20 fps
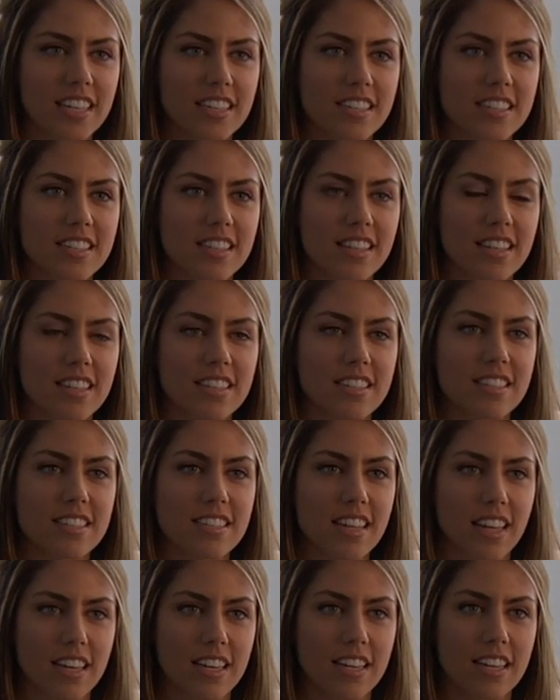is the
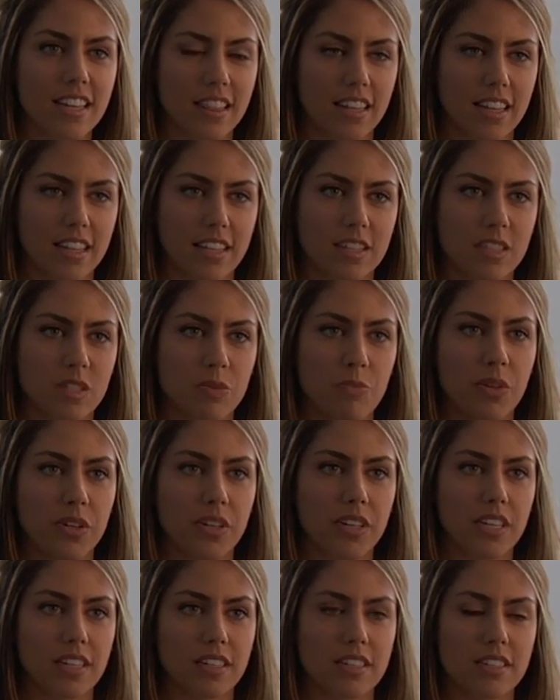study and the
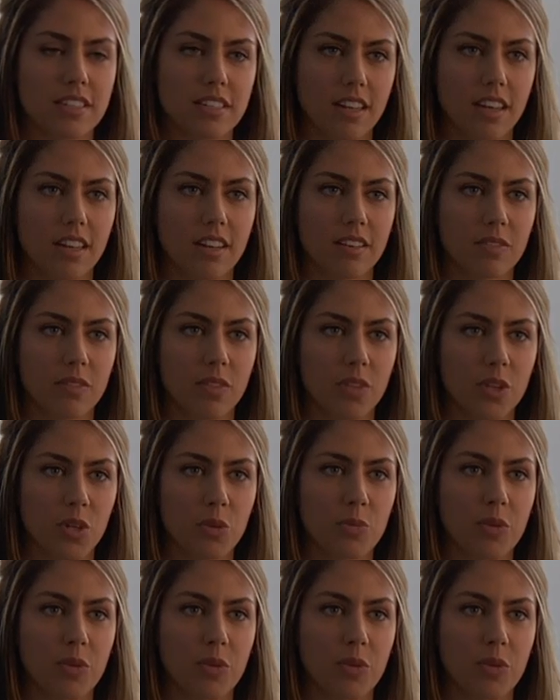experience of the